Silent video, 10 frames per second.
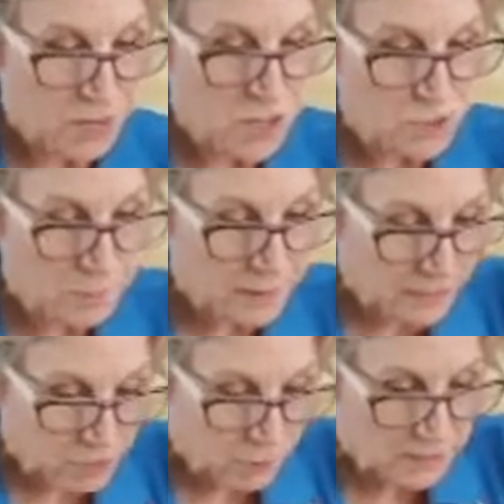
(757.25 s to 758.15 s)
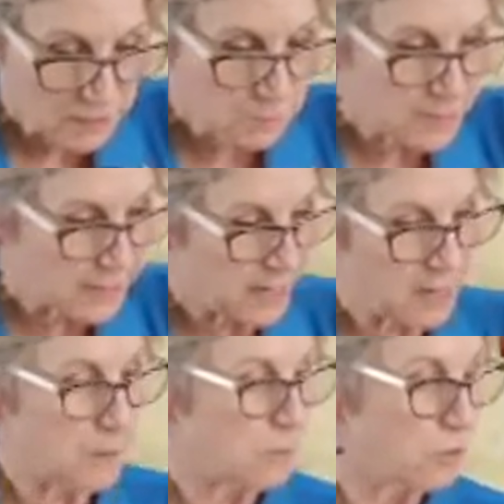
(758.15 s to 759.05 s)
So I'm going to go a little bit, and I'm
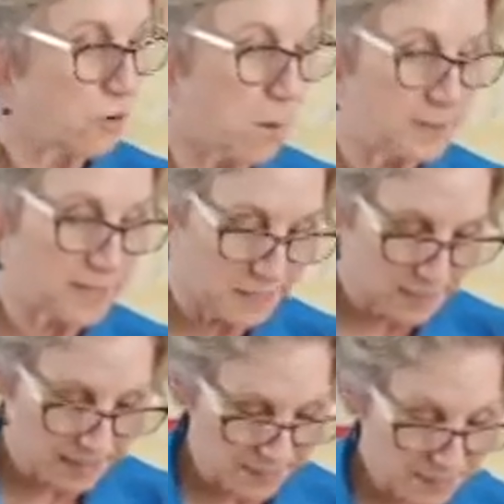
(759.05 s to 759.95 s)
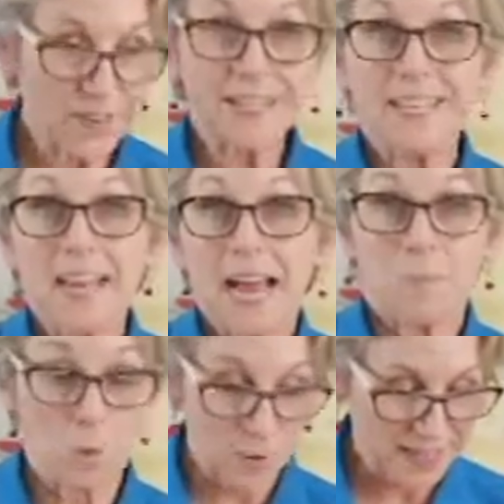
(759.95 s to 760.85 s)
going to drop it in, and then if I need to add
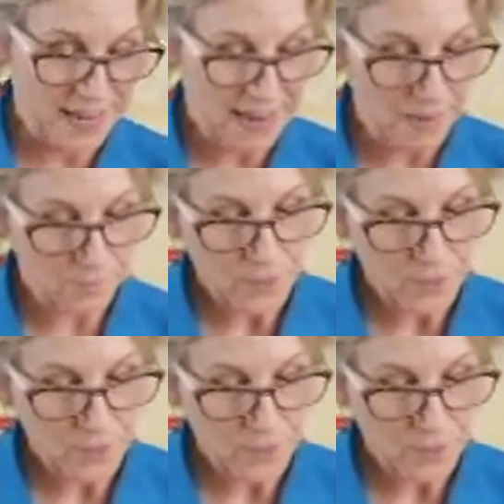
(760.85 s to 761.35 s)
more, I can.